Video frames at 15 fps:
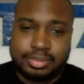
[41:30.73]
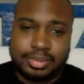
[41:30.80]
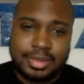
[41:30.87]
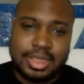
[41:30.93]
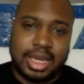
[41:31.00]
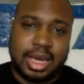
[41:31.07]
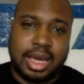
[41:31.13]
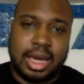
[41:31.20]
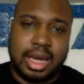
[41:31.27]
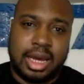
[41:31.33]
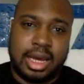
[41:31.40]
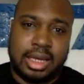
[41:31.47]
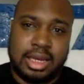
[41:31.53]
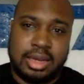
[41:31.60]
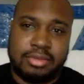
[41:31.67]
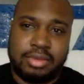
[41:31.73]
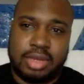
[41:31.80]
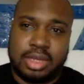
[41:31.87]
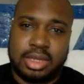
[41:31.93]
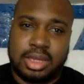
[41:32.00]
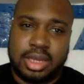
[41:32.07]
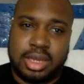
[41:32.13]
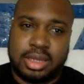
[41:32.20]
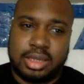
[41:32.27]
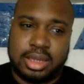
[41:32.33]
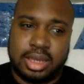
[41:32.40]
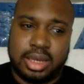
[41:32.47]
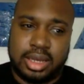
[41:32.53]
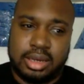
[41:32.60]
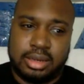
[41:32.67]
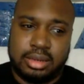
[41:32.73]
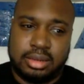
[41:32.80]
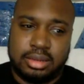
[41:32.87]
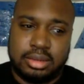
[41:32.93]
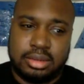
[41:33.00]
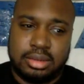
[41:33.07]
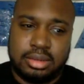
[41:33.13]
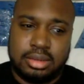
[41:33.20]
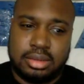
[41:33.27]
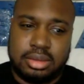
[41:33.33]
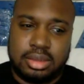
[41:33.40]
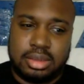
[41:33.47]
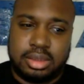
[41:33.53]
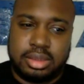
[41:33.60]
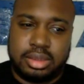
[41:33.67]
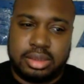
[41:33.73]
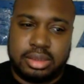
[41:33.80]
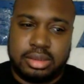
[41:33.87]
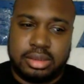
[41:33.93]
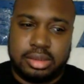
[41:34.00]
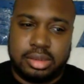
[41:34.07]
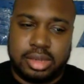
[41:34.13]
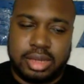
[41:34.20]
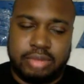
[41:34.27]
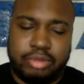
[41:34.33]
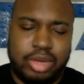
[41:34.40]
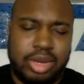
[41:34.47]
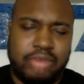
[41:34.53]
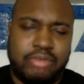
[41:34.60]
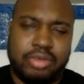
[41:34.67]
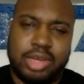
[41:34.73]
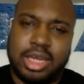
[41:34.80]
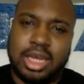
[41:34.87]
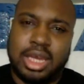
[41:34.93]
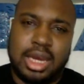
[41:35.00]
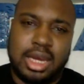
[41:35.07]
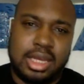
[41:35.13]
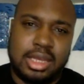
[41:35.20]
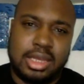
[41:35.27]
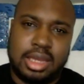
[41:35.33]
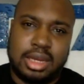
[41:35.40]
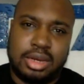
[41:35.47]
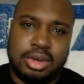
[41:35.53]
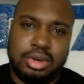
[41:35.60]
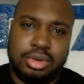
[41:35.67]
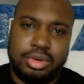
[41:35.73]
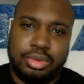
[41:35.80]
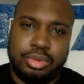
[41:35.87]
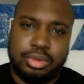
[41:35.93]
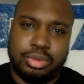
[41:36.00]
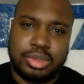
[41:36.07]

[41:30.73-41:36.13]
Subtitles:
I definitely think that, like, we didn't really get anything new.